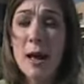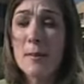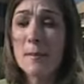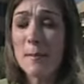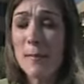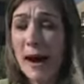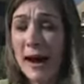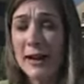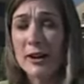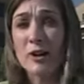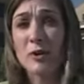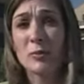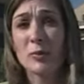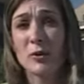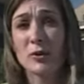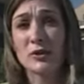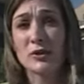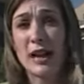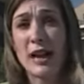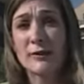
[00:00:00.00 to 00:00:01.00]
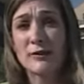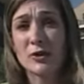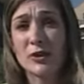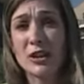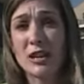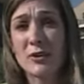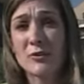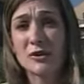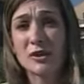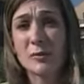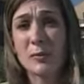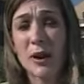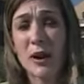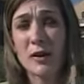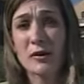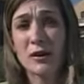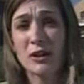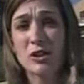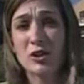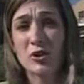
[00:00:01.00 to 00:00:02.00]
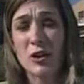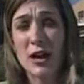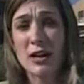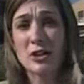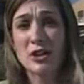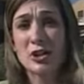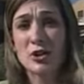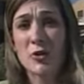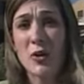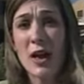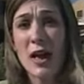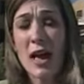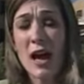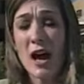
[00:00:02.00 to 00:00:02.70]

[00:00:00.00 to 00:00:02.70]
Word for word: minor burns after he was apparently trying to